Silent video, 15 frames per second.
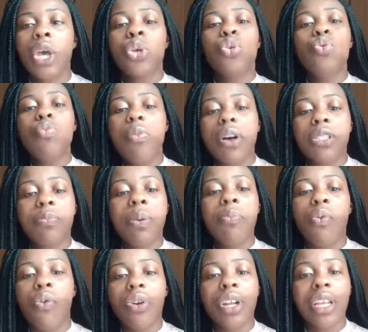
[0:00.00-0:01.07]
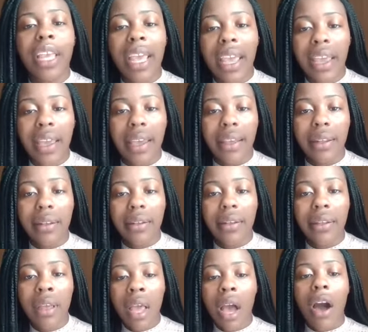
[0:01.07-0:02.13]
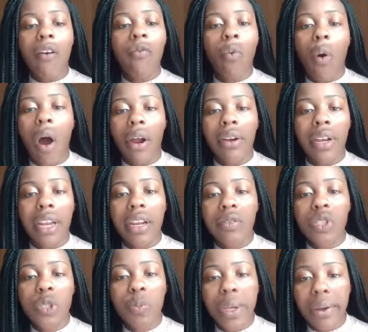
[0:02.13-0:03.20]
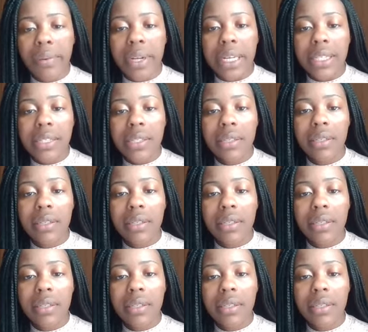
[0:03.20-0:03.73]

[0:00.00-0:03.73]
You must be born again of water and of spirit,